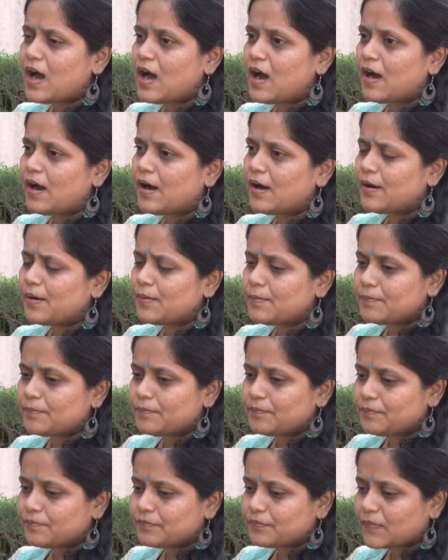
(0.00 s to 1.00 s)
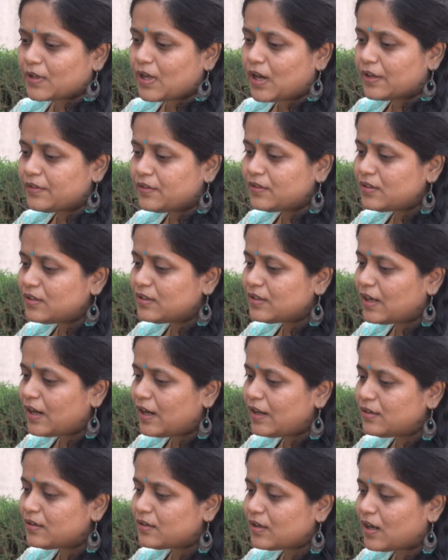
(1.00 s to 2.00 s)
Um, other than
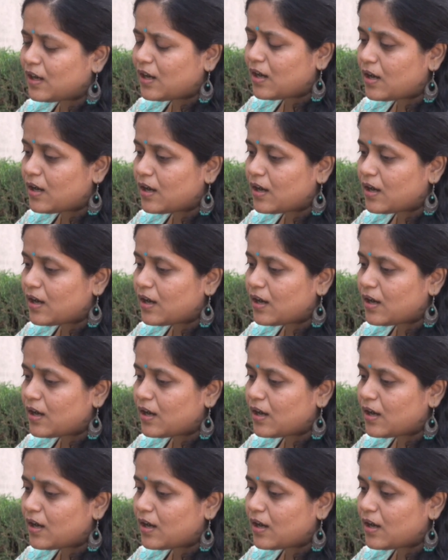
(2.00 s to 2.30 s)
that, uh,